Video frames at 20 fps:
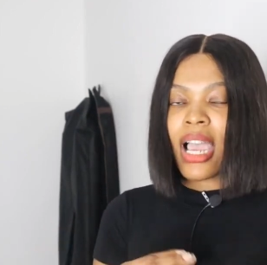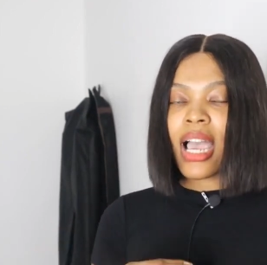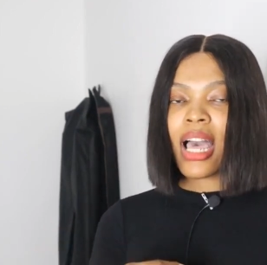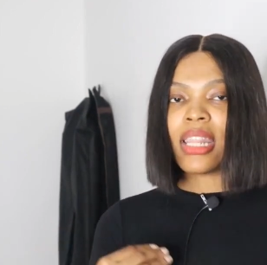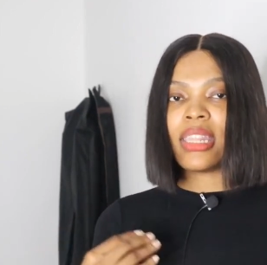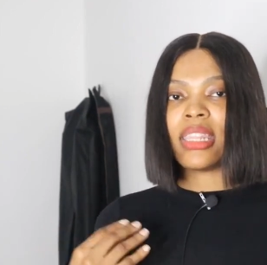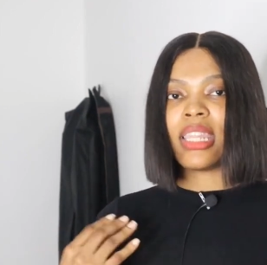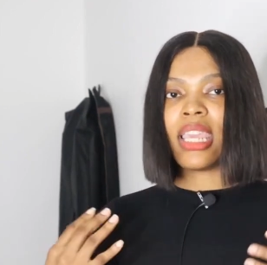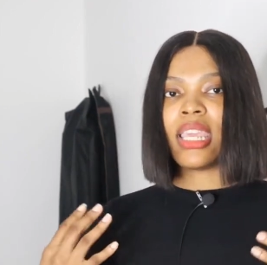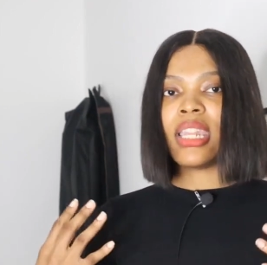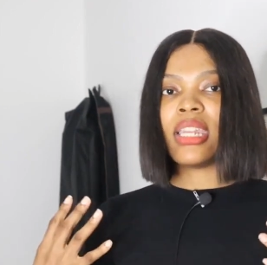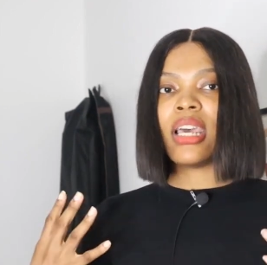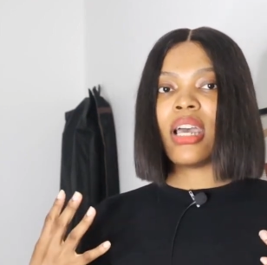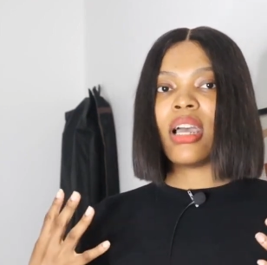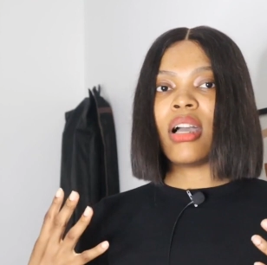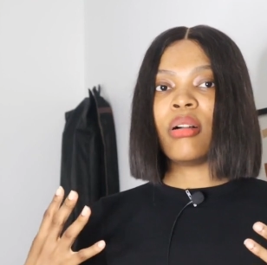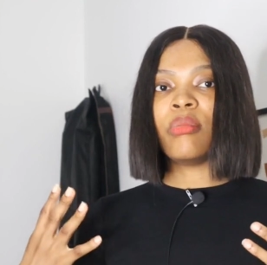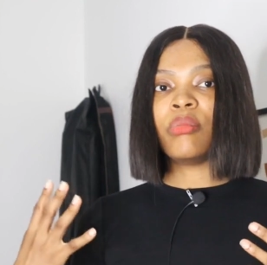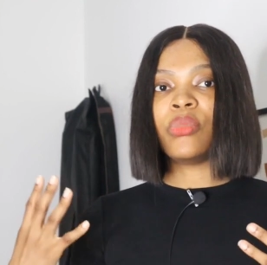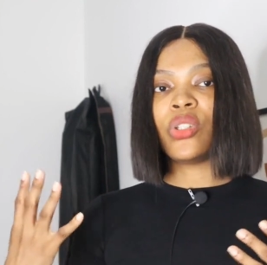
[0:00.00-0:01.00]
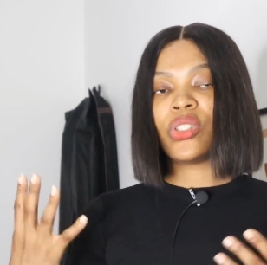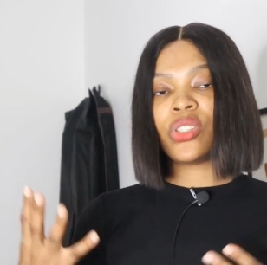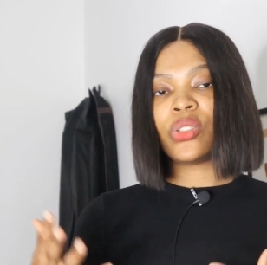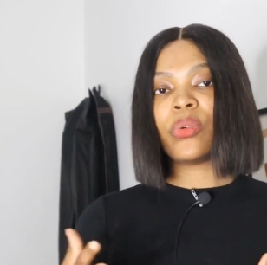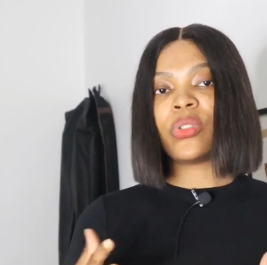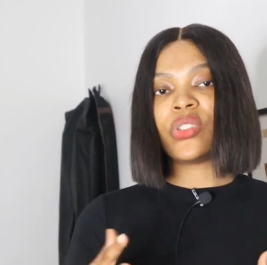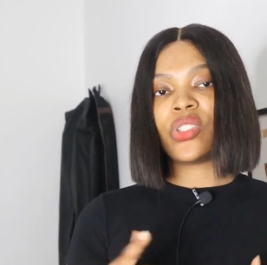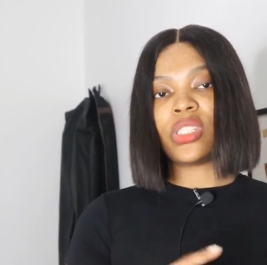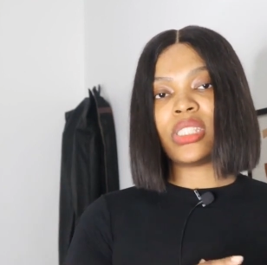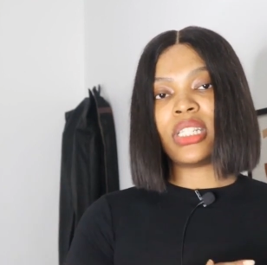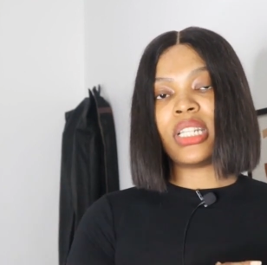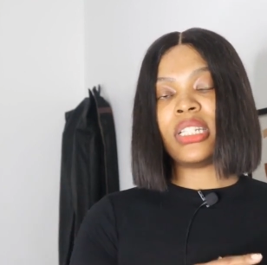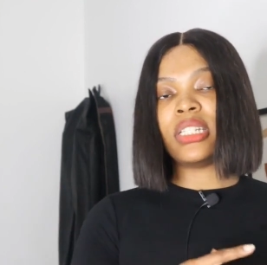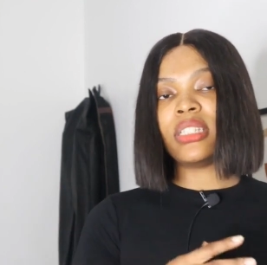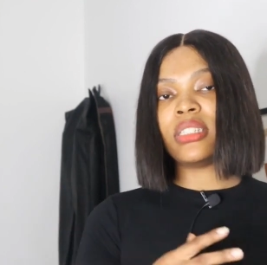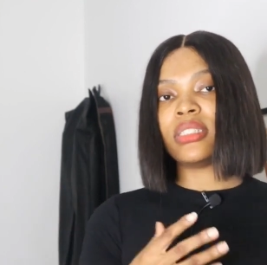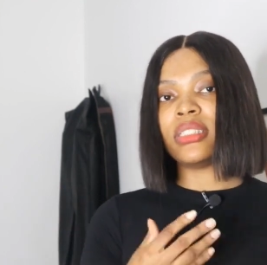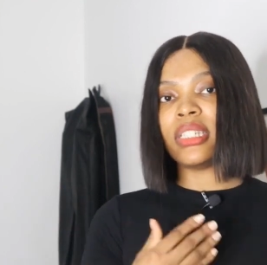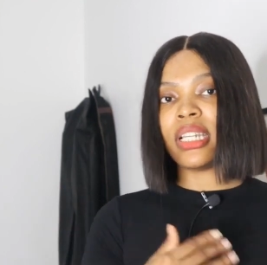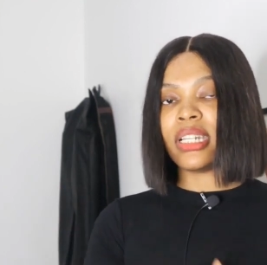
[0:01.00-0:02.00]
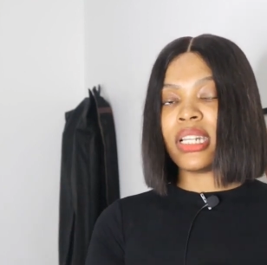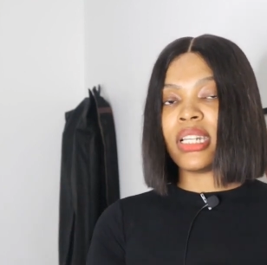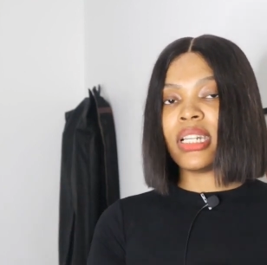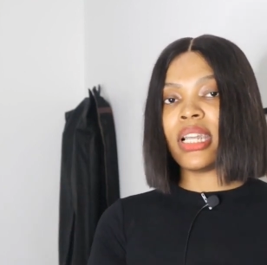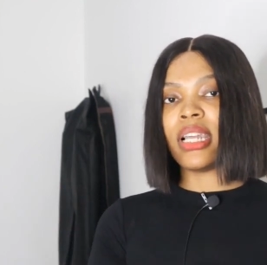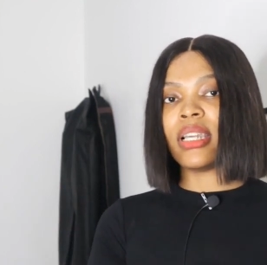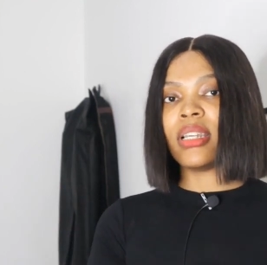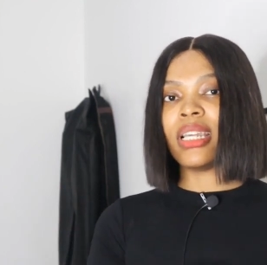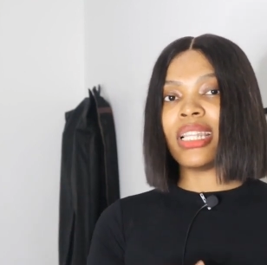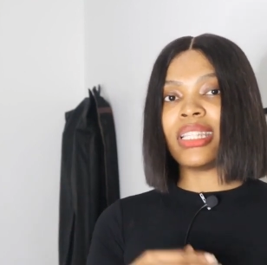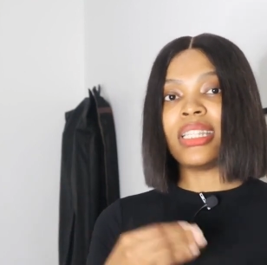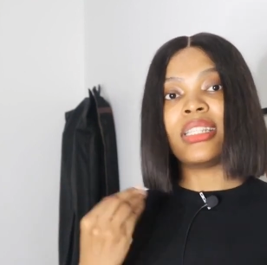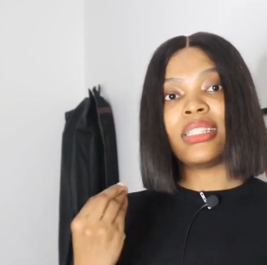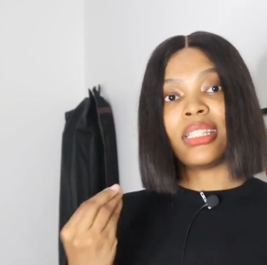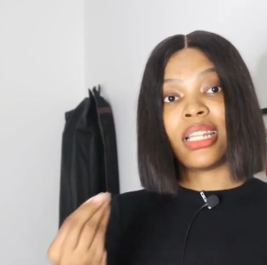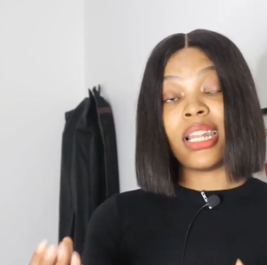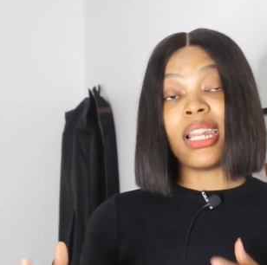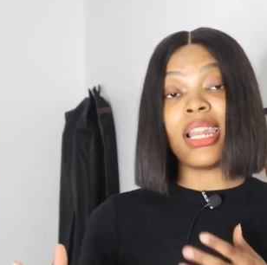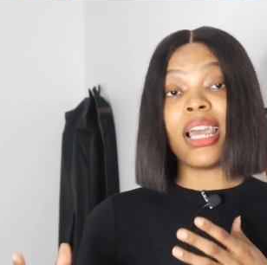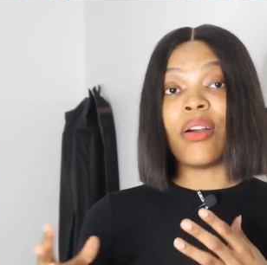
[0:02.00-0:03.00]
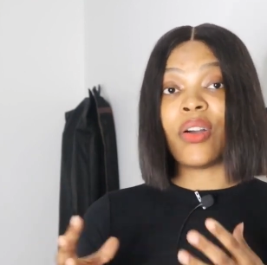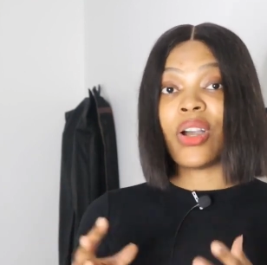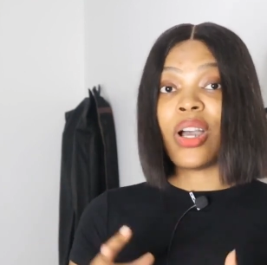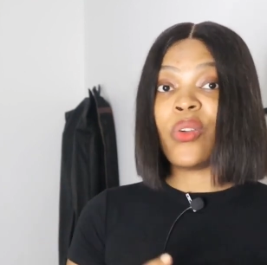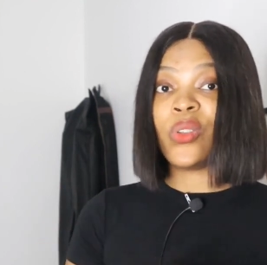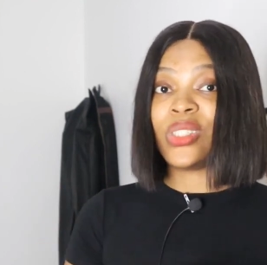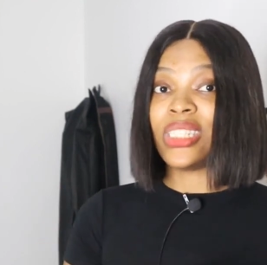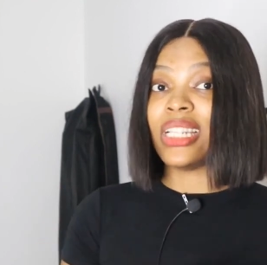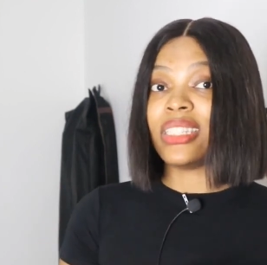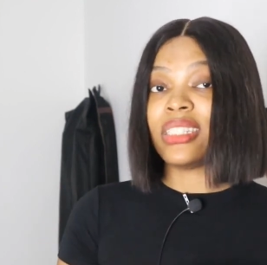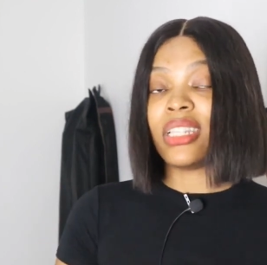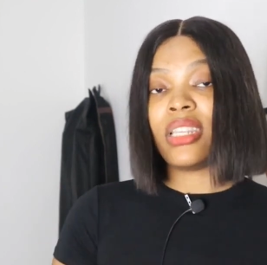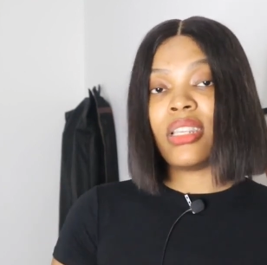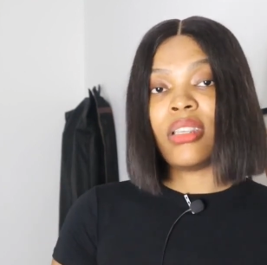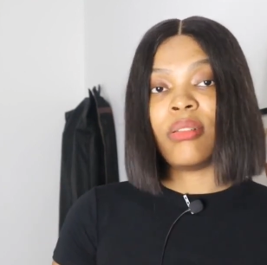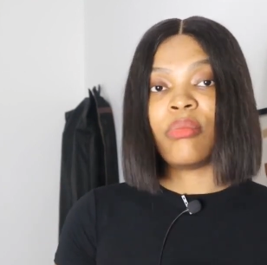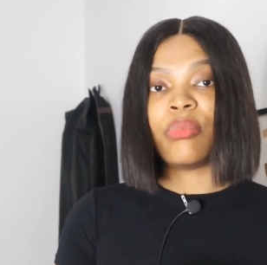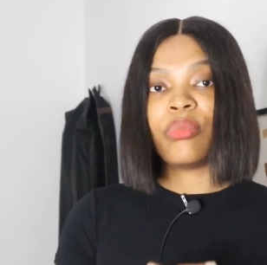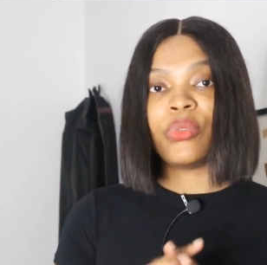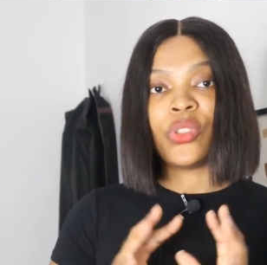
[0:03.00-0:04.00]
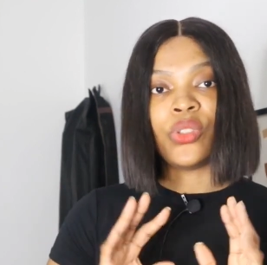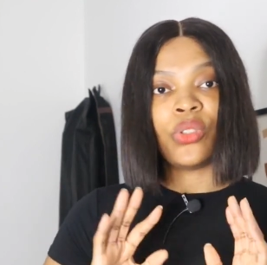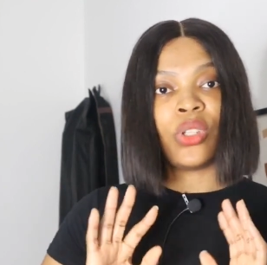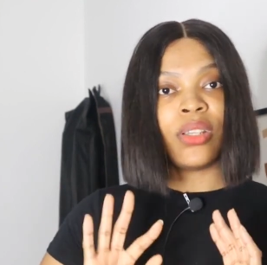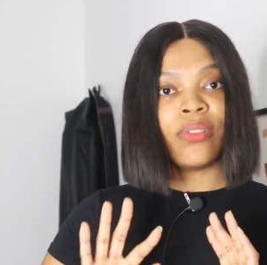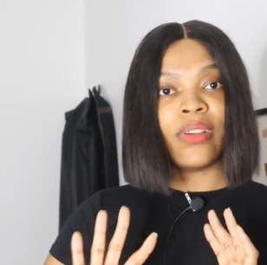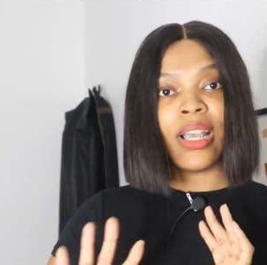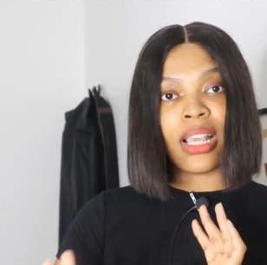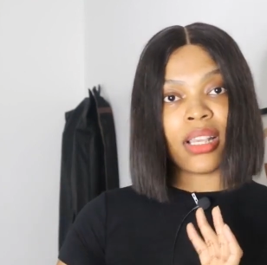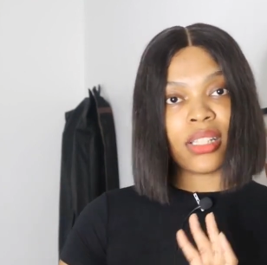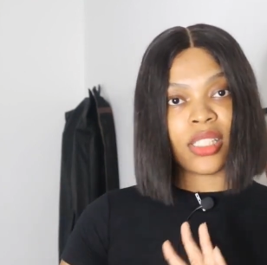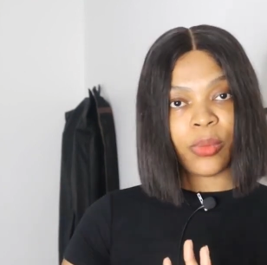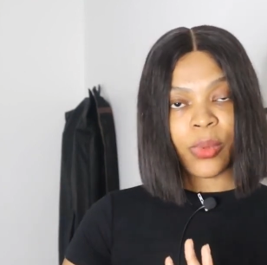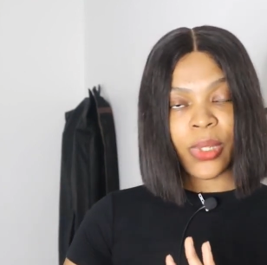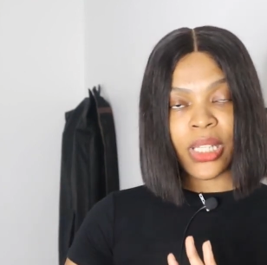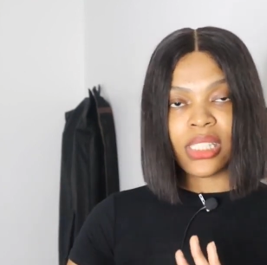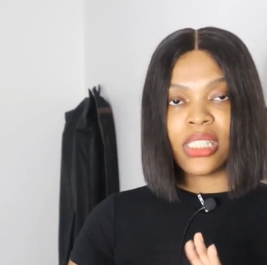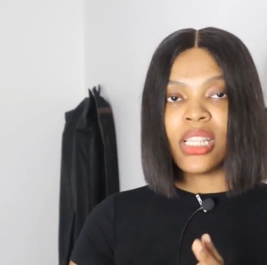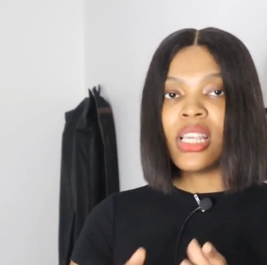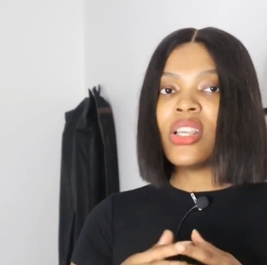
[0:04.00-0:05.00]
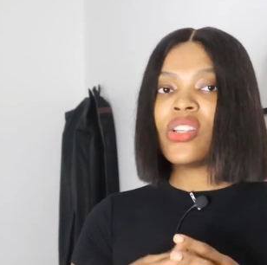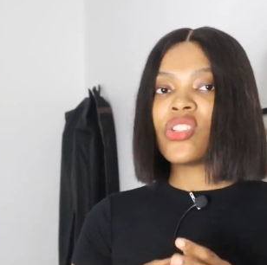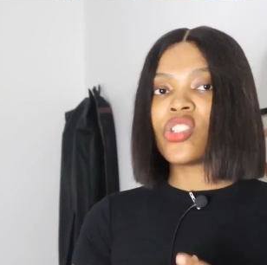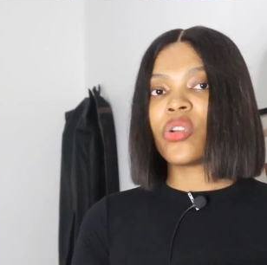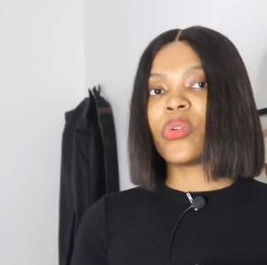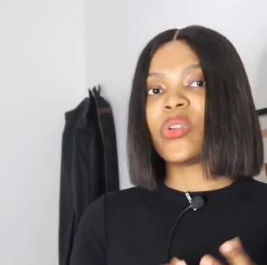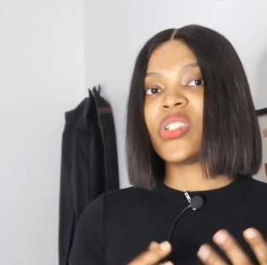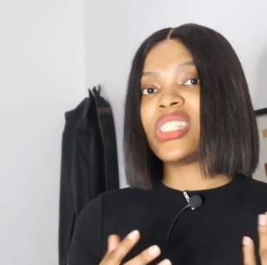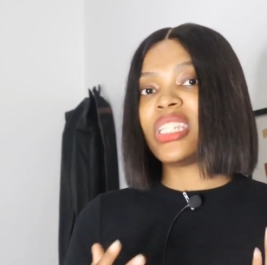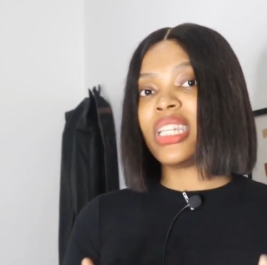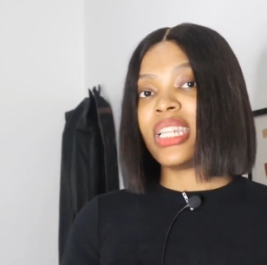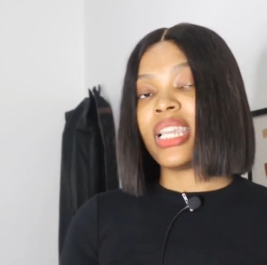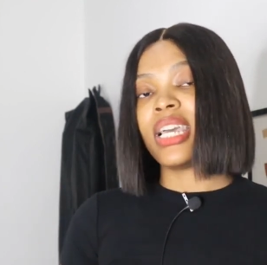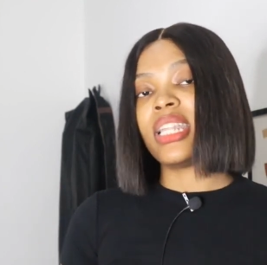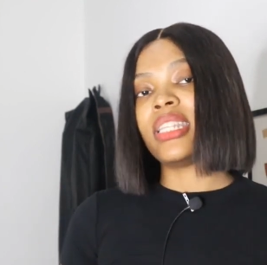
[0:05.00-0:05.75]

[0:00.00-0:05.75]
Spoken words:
And then Dotun was just telling Daniella, I think Daniella was asking him to give her space. So he was telling